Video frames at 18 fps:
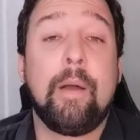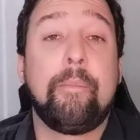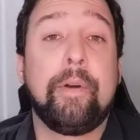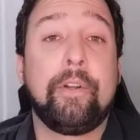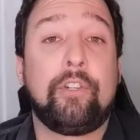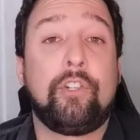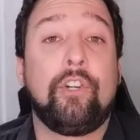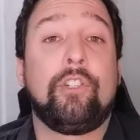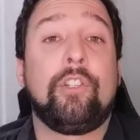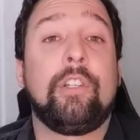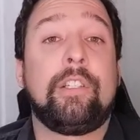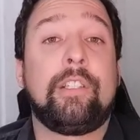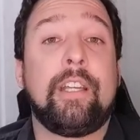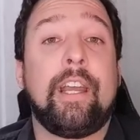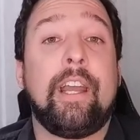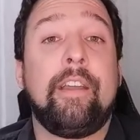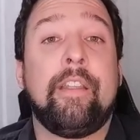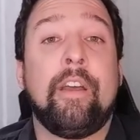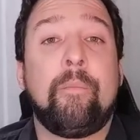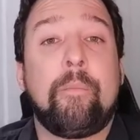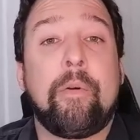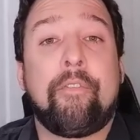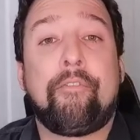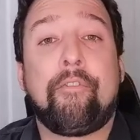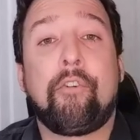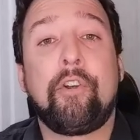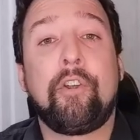but it's just to say that
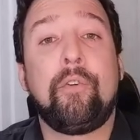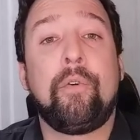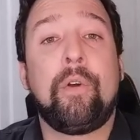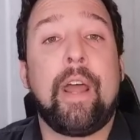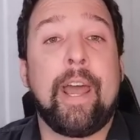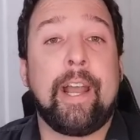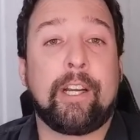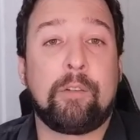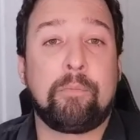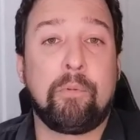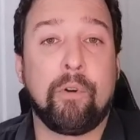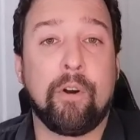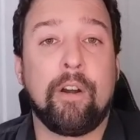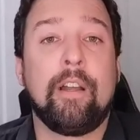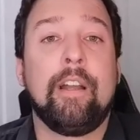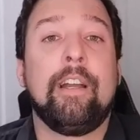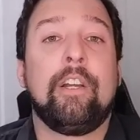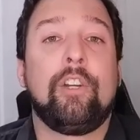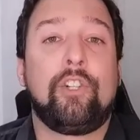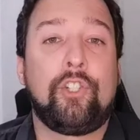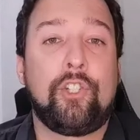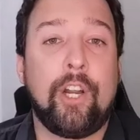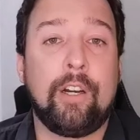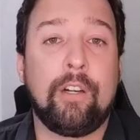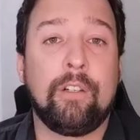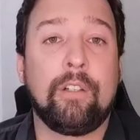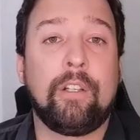before you would export,
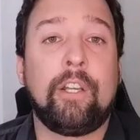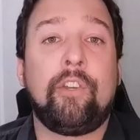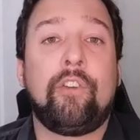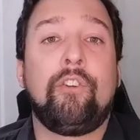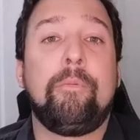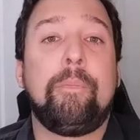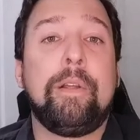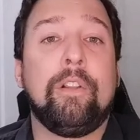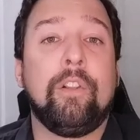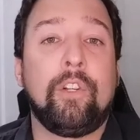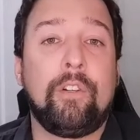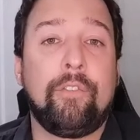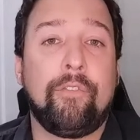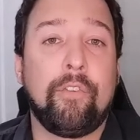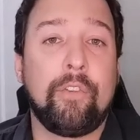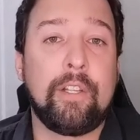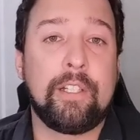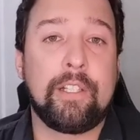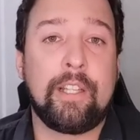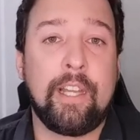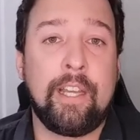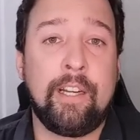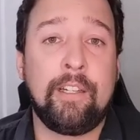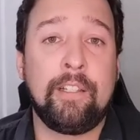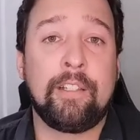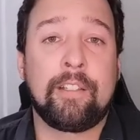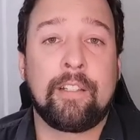generally you'd be looking for these
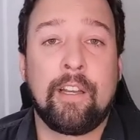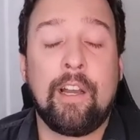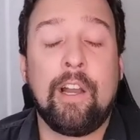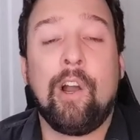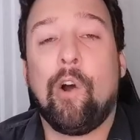things,